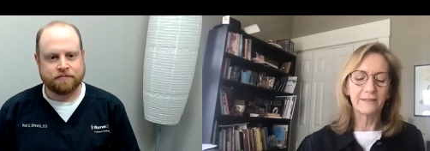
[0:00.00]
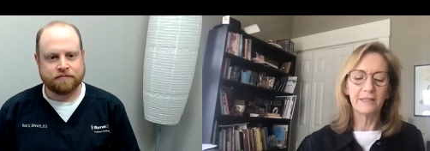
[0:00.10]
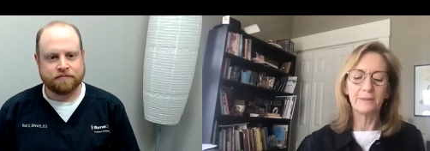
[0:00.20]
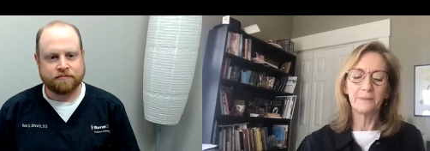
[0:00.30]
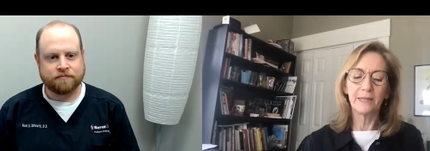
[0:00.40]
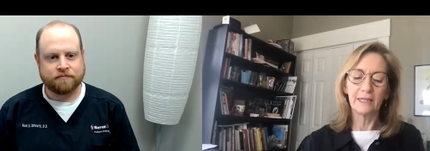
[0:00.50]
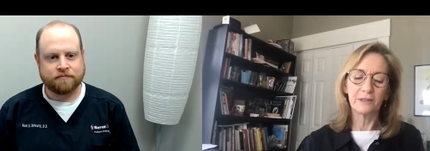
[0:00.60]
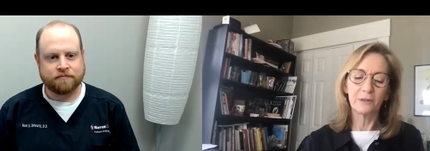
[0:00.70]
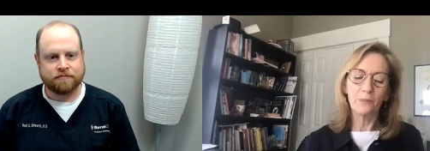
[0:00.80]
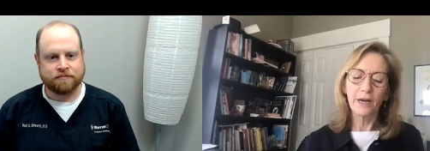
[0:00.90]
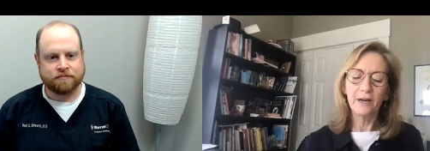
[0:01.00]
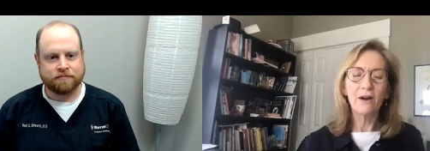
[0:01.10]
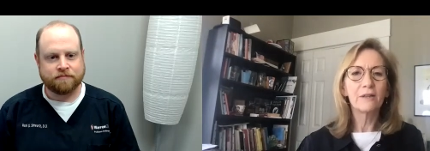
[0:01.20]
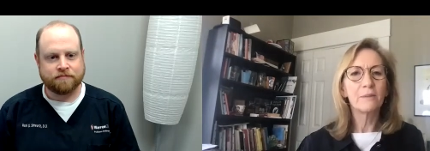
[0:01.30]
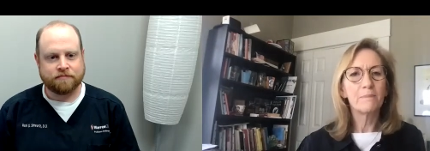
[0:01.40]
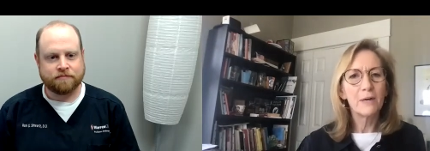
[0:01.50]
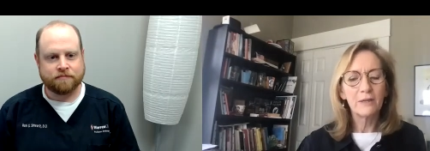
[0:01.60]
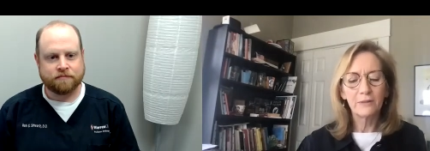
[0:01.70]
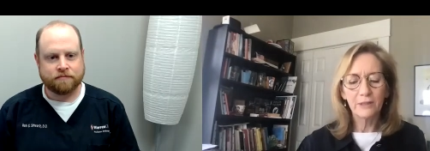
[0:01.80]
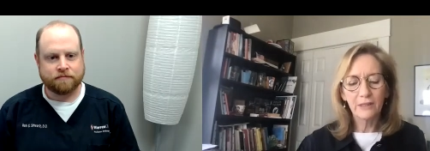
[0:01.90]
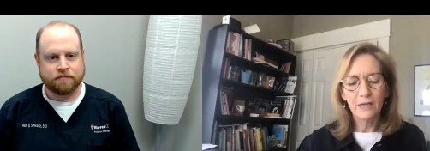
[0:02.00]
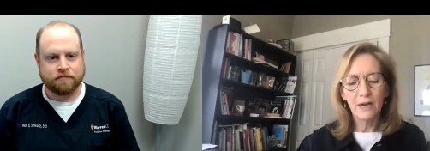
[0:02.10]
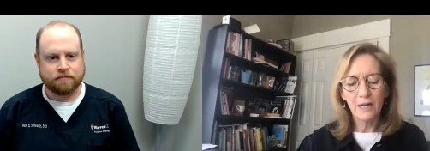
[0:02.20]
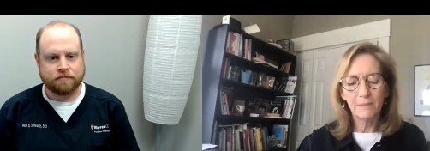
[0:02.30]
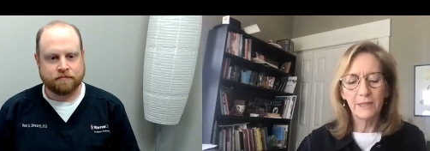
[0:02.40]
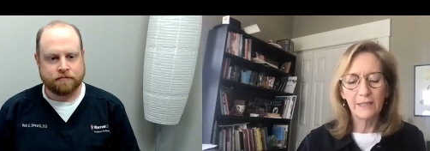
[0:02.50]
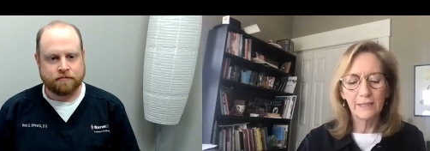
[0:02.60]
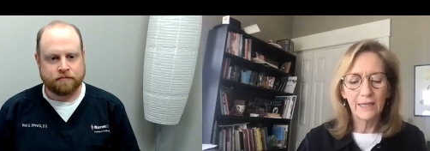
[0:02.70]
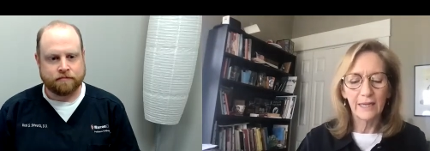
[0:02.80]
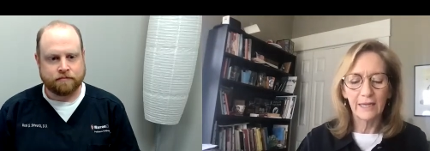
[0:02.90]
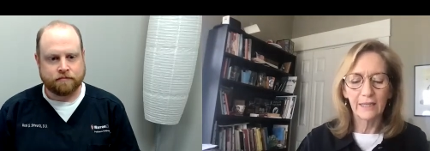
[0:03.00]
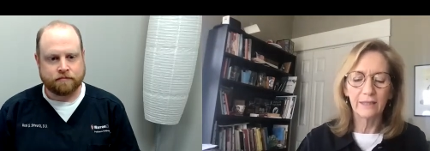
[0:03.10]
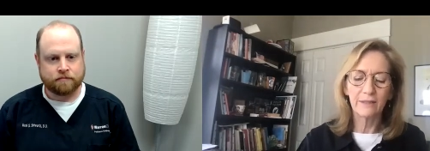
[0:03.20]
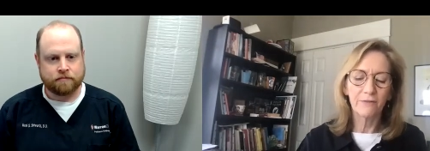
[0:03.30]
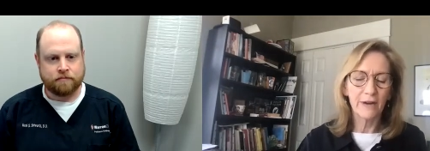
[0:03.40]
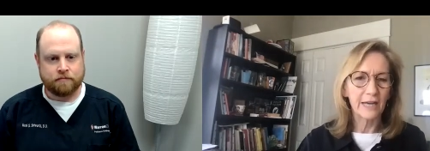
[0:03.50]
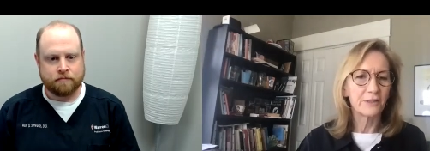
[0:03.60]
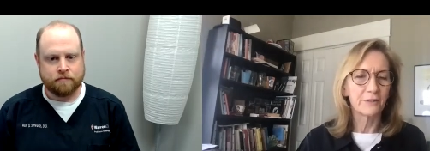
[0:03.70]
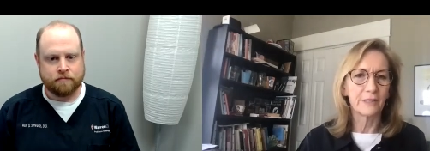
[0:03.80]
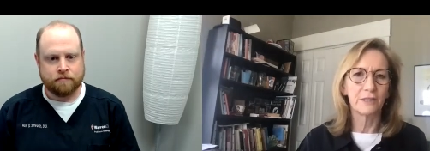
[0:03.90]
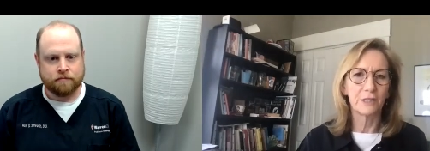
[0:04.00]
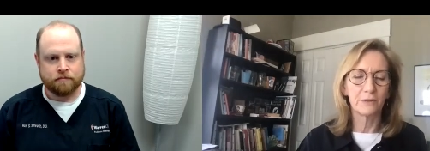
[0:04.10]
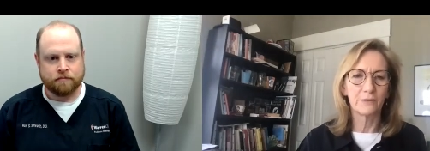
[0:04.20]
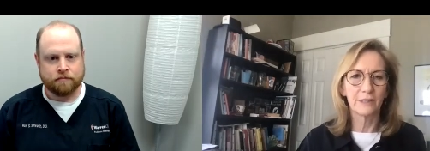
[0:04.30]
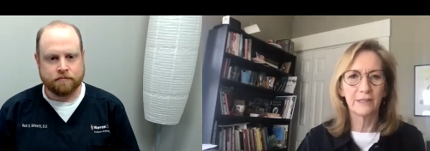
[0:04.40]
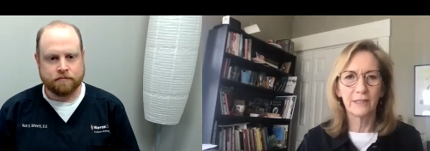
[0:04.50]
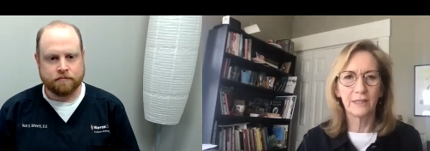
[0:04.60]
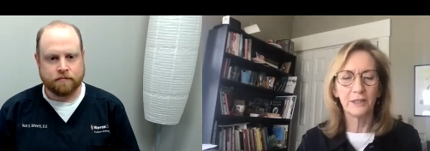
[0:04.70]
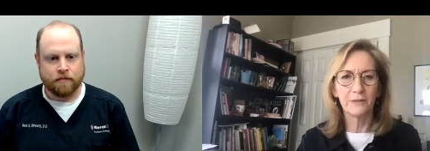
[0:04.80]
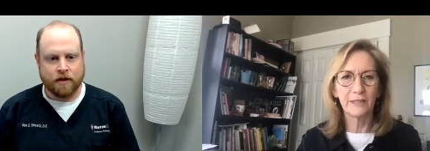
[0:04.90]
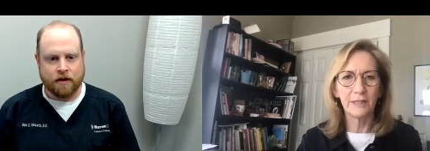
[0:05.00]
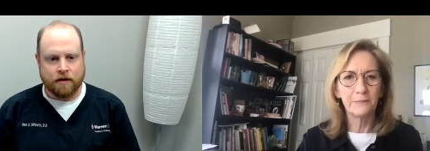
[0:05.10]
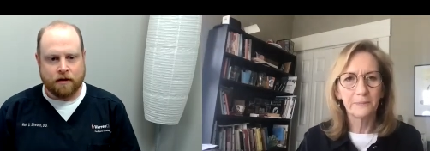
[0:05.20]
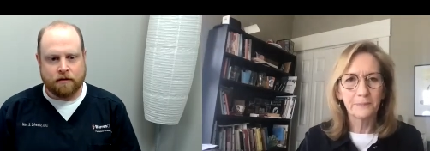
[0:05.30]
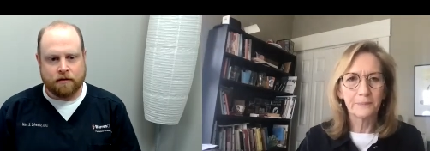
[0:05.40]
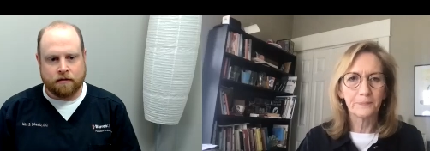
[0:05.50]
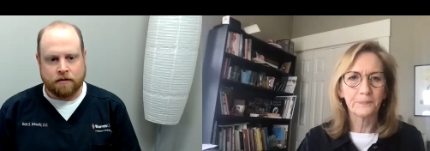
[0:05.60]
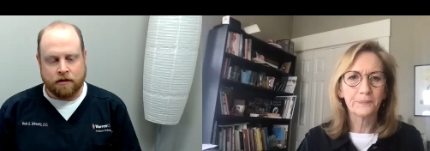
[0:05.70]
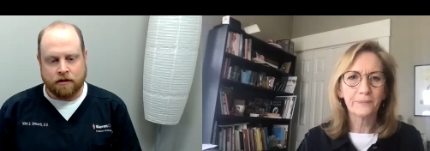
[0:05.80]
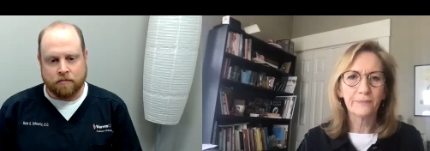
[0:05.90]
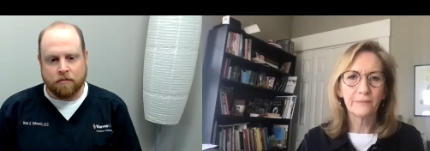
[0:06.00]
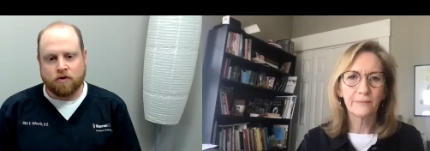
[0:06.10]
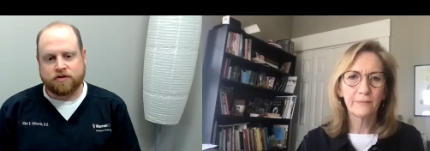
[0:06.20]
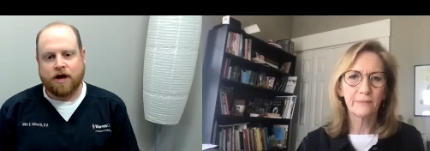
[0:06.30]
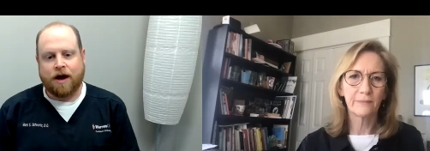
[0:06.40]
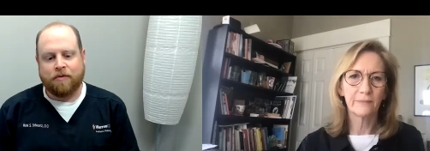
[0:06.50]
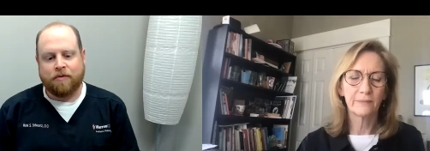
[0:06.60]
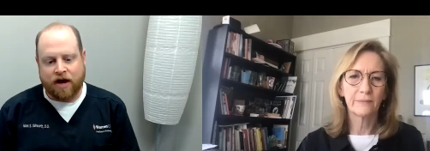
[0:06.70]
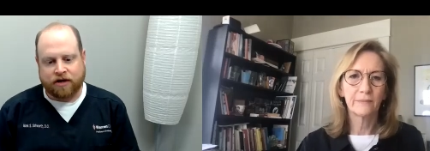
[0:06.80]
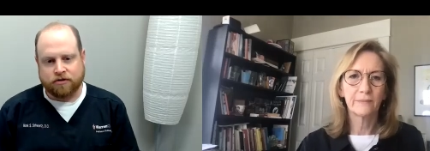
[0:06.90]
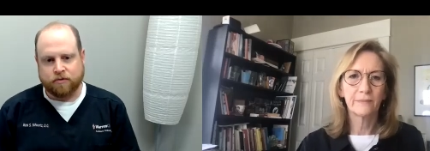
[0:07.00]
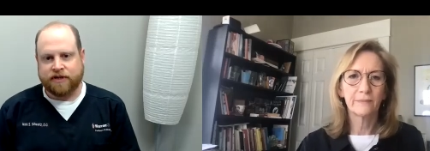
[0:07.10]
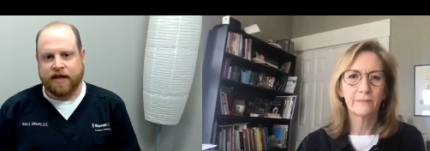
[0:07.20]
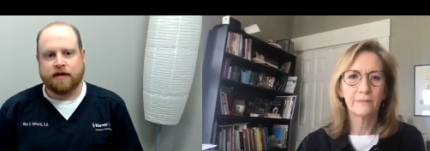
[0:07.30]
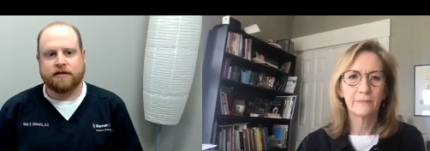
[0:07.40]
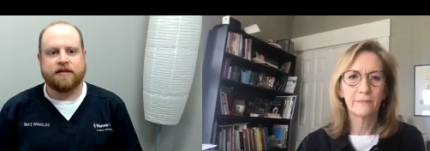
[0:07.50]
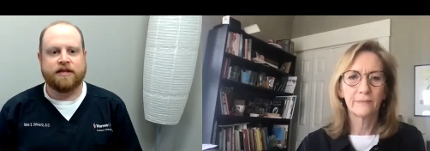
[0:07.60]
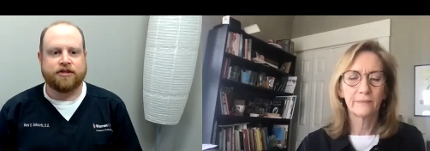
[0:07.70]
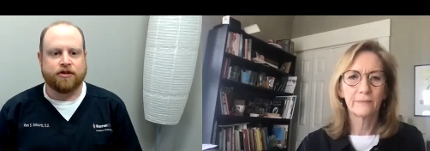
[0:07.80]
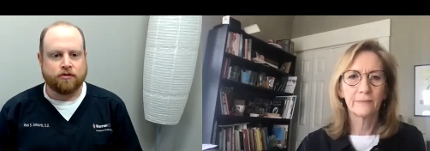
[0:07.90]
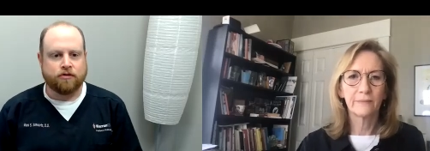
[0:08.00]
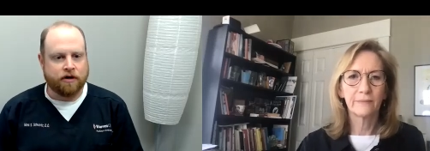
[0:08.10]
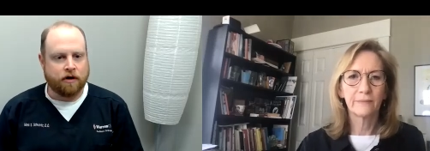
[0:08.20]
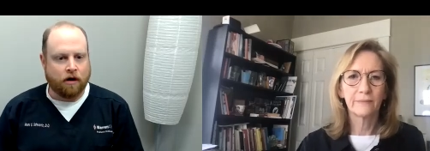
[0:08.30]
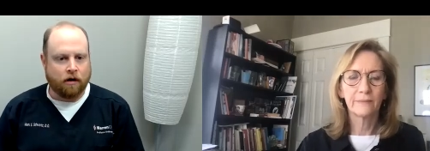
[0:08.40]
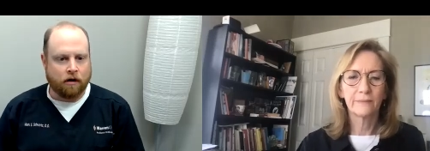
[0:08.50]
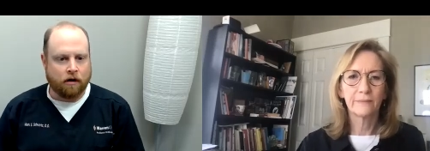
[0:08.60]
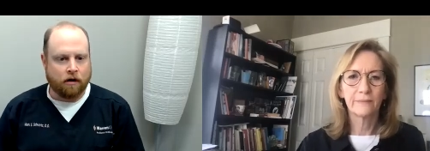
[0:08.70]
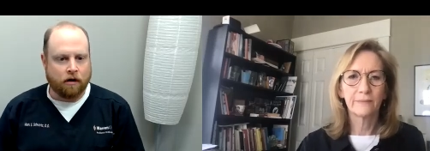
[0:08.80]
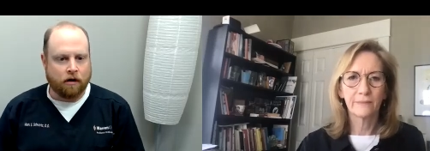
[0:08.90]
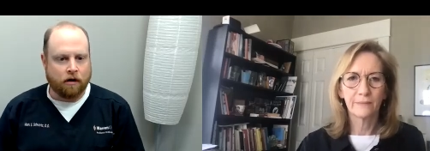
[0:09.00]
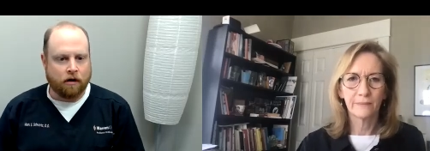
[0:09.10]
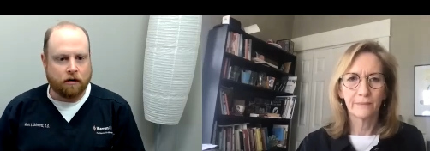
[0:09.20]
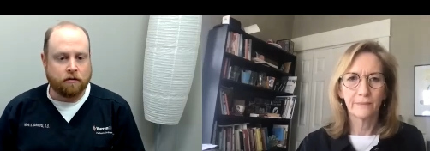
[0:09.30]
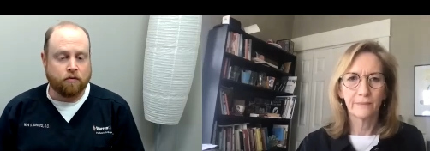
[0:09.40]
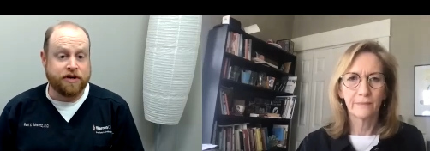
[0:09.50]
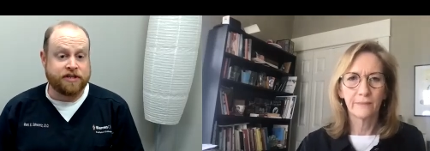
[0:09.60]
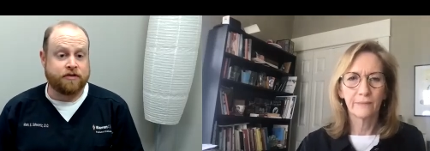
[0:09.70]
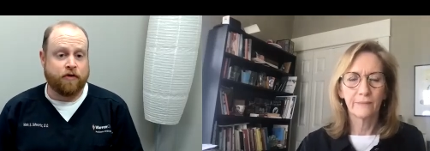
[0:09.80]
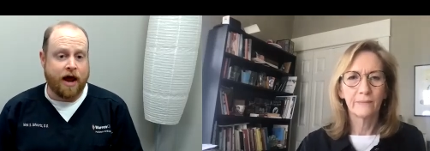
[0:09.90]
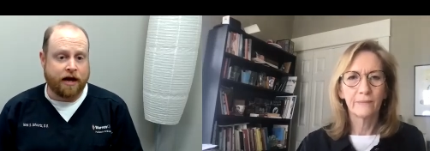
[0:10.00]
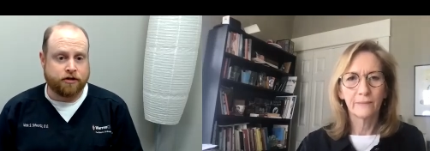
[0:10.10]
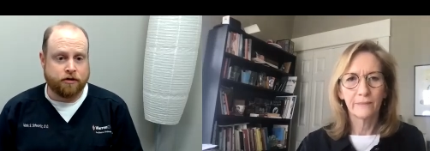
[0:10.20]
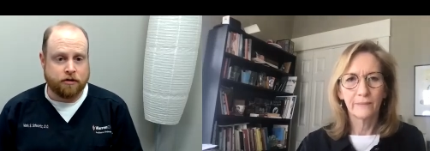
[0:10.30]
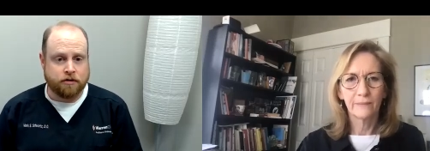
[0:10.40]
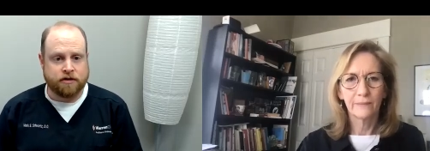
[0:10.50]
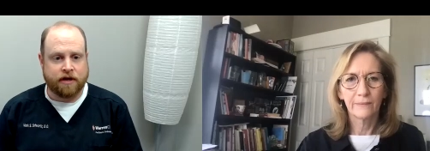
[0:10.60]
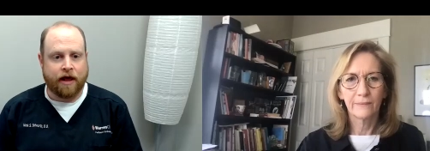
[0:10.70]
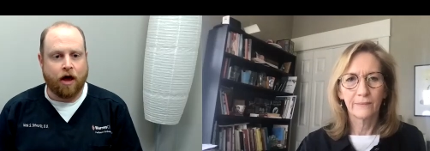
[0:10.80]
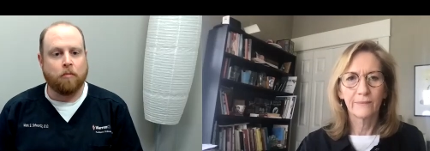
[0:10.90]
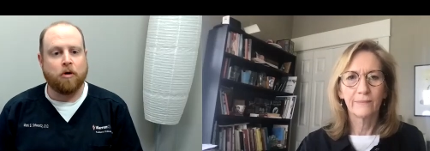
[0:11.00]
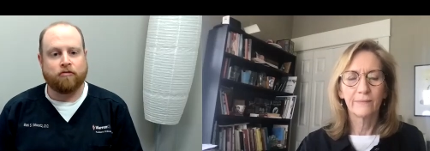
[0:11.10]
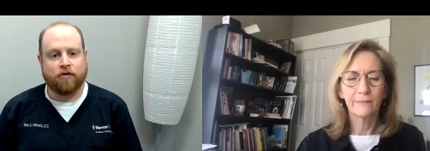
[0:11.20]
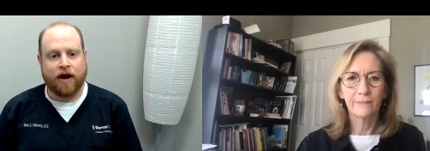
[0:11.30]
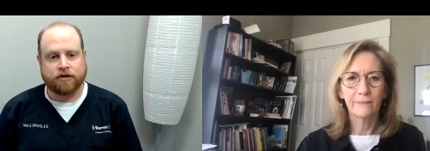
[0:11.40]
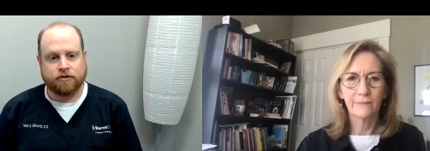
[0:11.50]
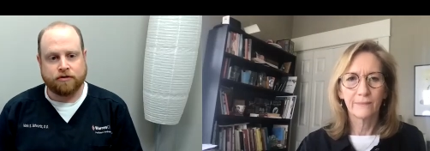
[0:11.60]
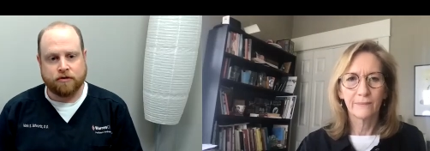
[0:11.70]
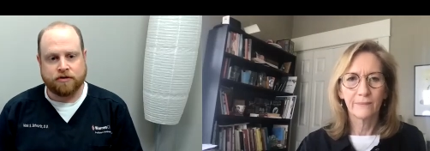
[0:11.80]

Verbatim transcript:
Speaker 1: the same thing. So what are the most common uh, fractures in children that you see?
Speaker 2: The most common fractures we tend to see in children are, are wrist fractures and elbow fractures. Those